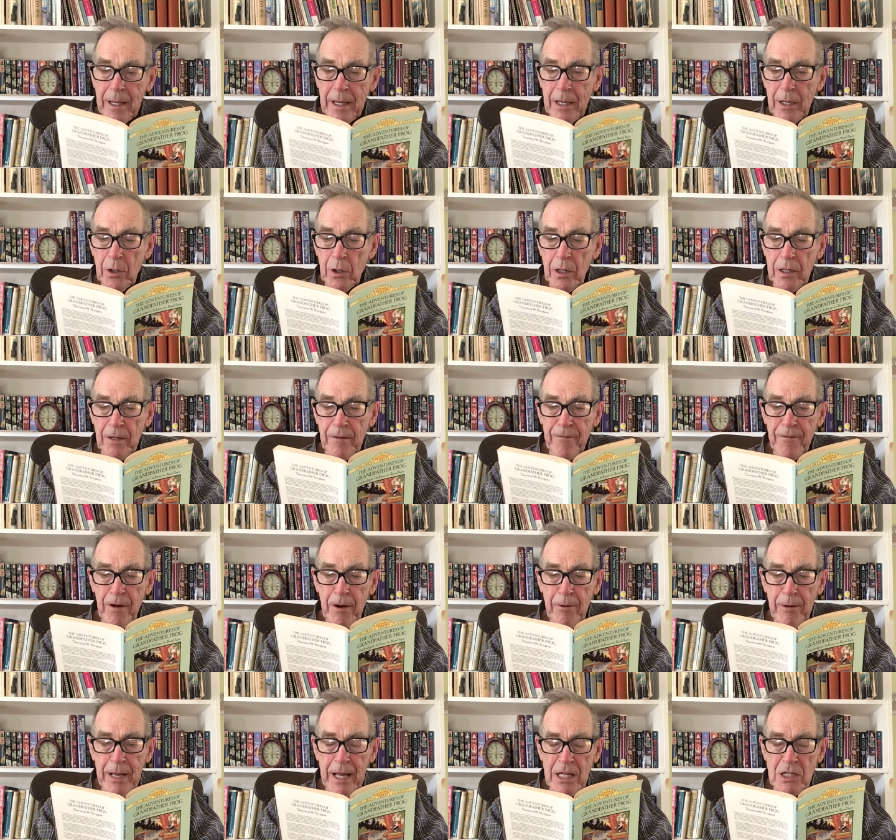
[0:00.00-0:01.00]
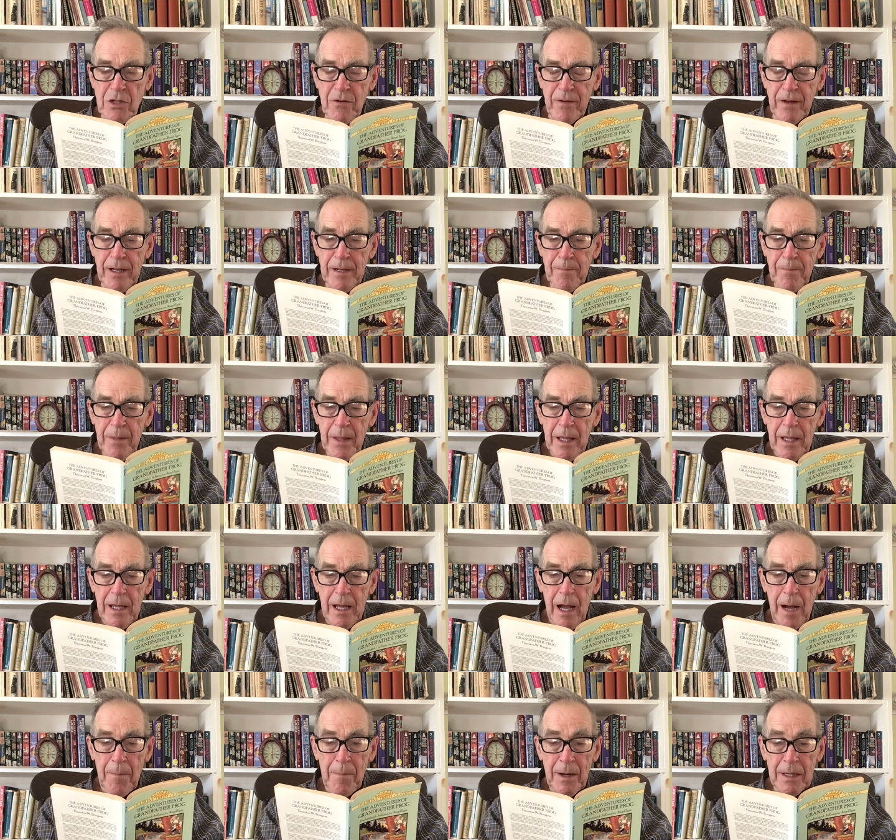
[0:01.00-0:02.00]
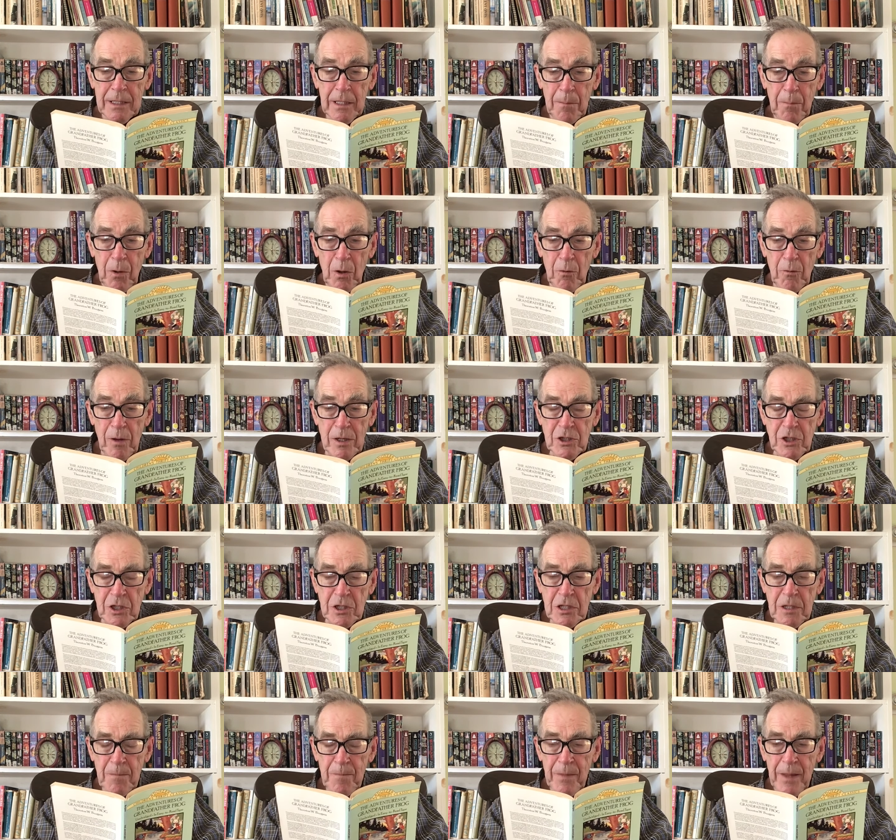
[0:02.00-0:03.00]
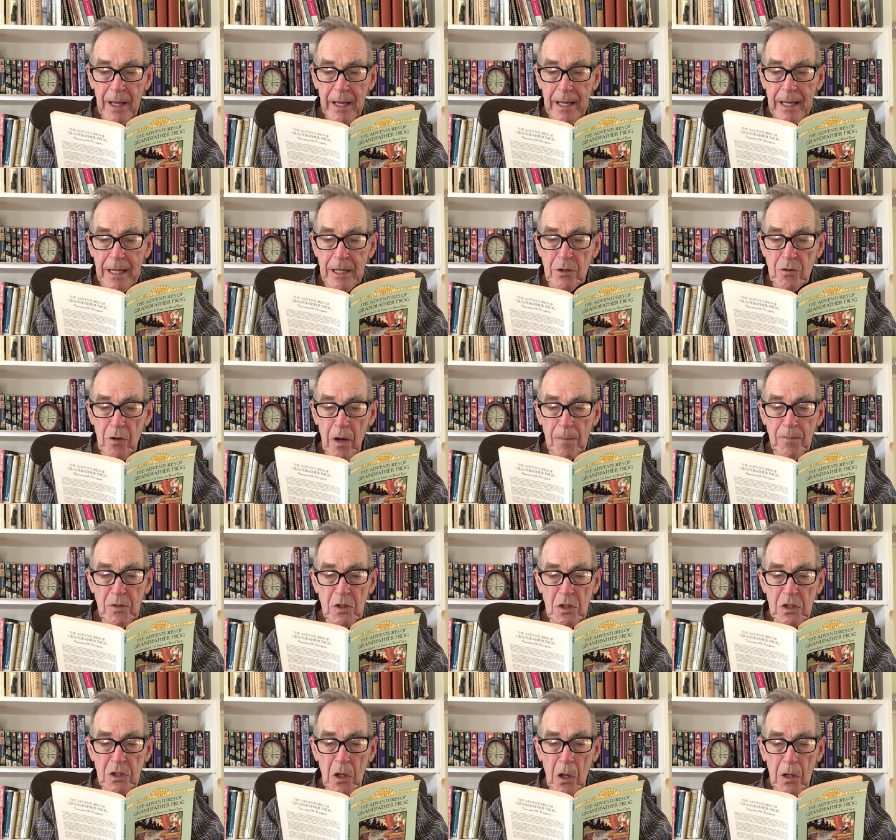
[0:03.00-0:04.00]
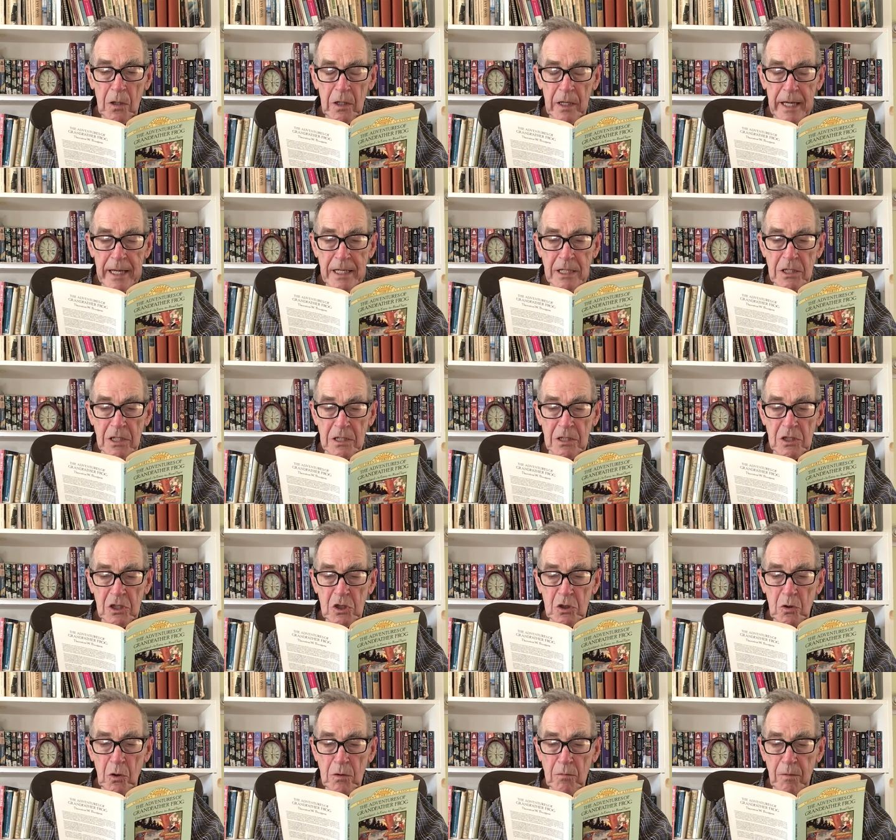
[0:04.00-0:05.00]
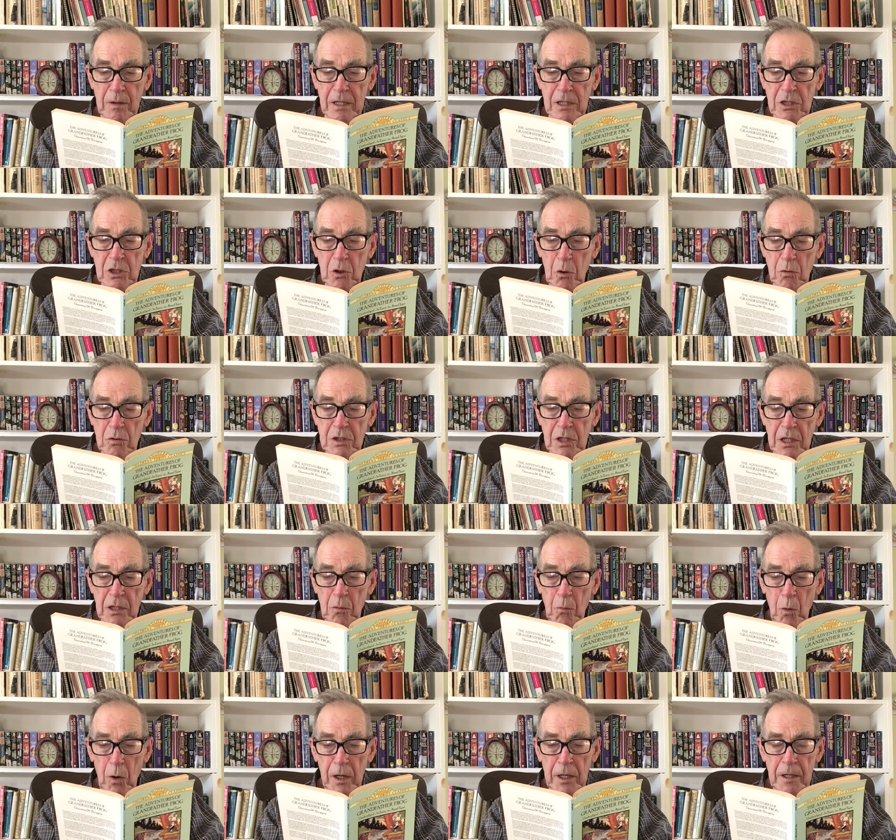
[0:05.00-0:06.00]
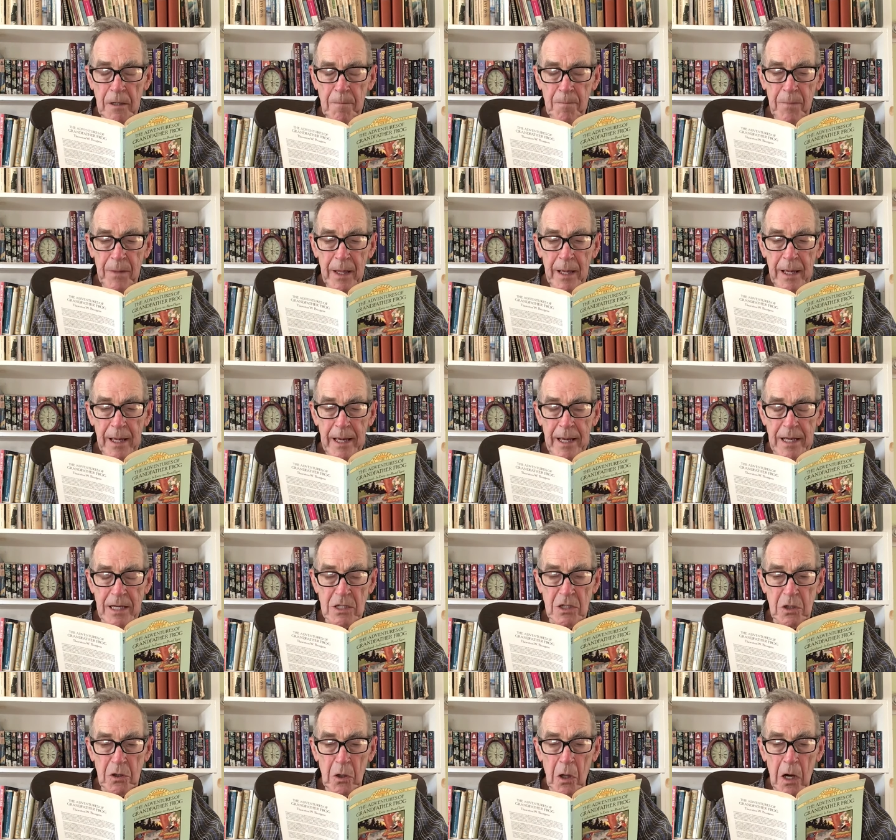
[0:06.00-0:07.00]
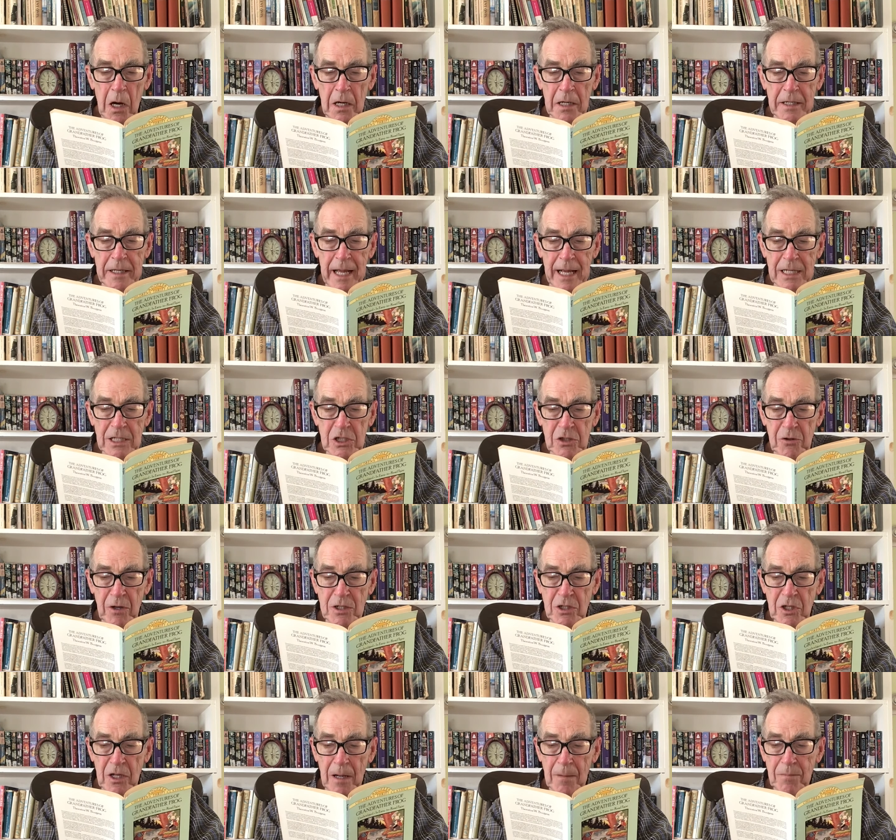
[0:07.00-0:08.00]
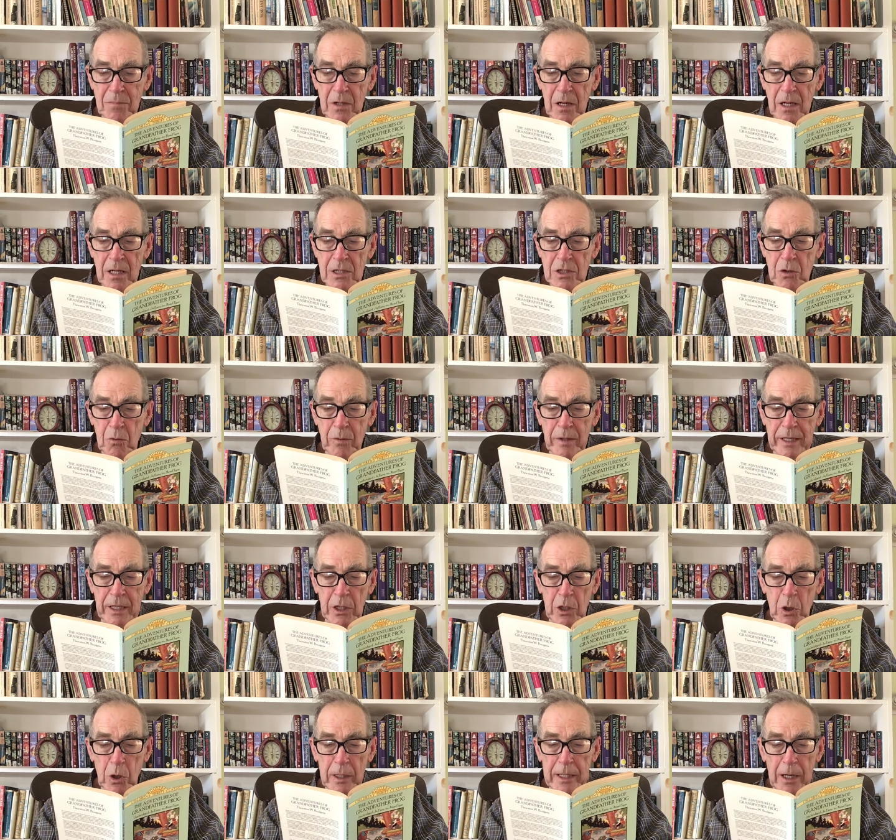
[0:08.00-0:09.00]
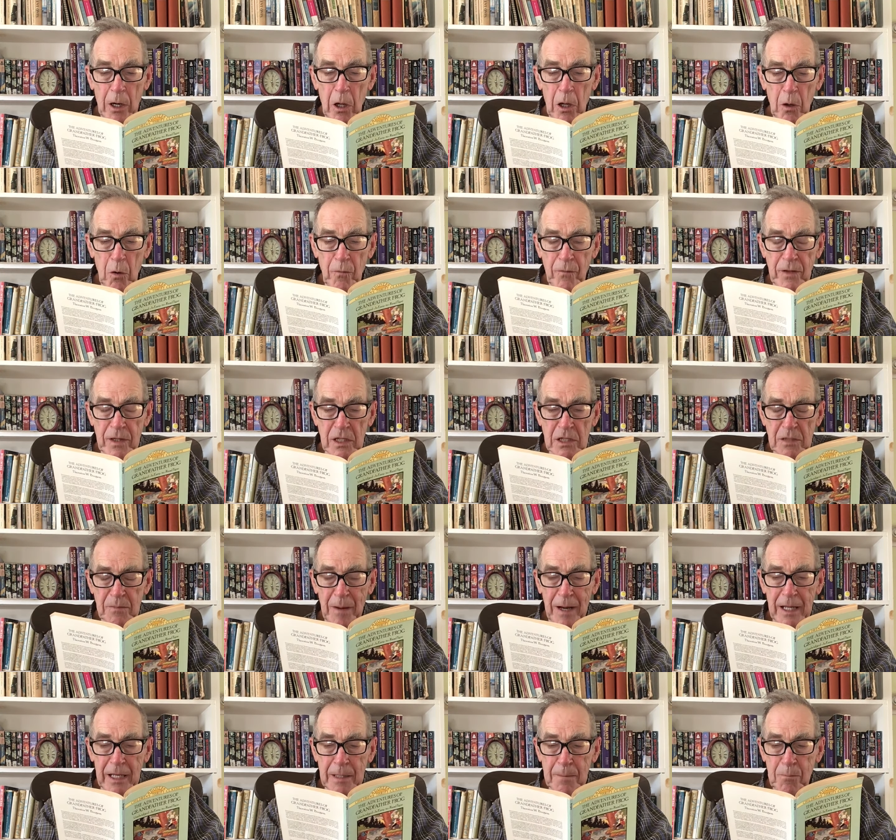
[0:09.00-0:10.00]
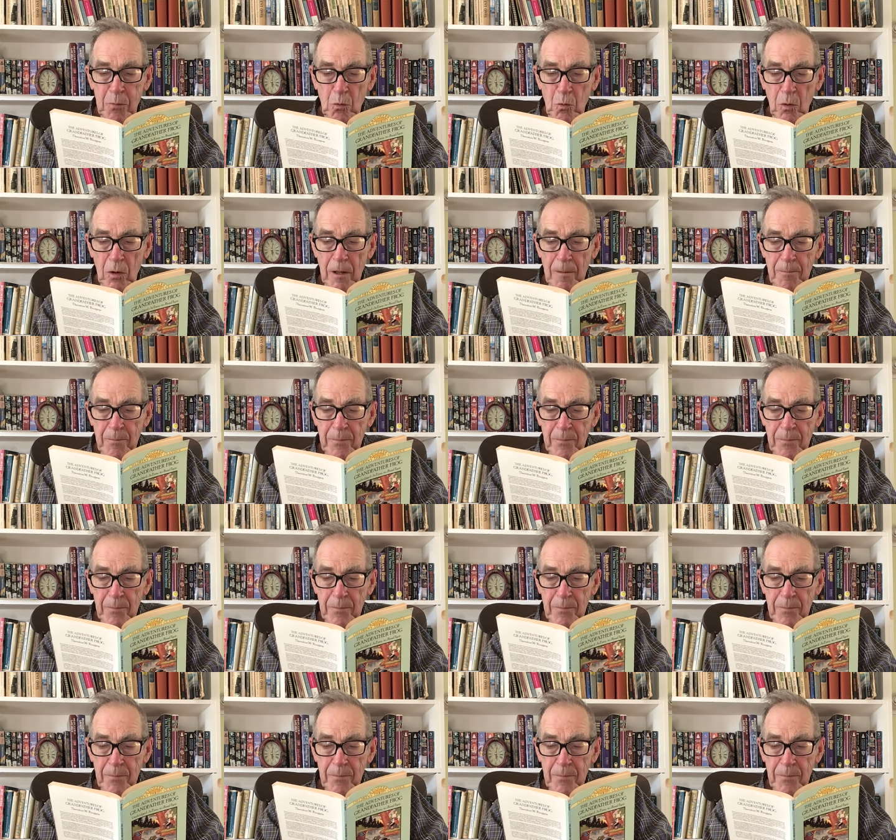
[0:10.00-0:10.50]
and on the very edge of it, among the bulrushes, he dropped his long legs and stood with his toes in the water, his long neck stretched up so he could look all over the Smiling Pool.